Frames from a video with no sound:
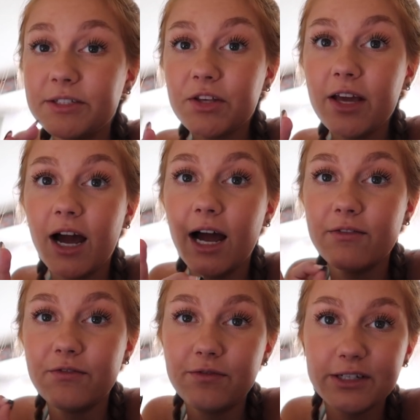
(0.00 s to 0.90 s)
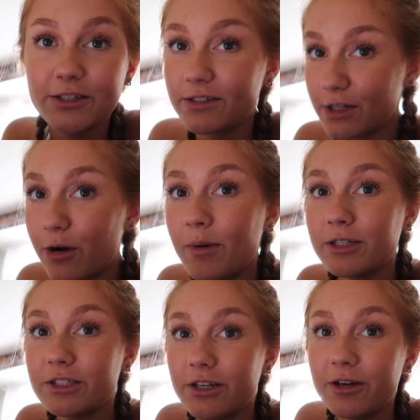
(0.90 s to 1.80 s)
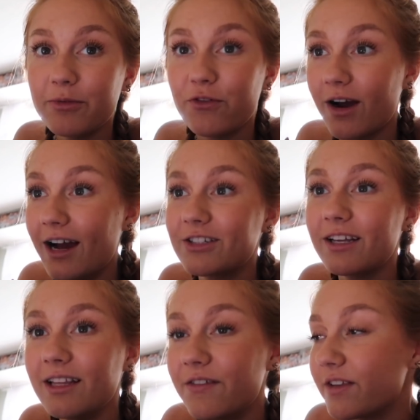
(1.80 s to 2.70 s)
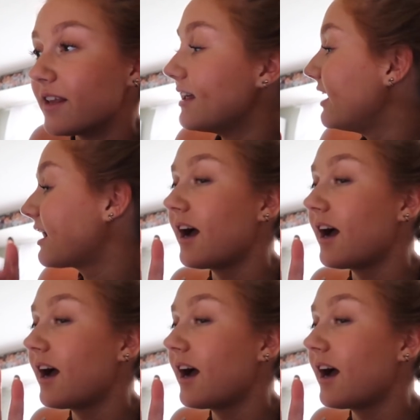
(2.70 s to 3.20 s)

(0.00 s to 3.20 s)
Basically, I have so much to do before I actually leave for the lake.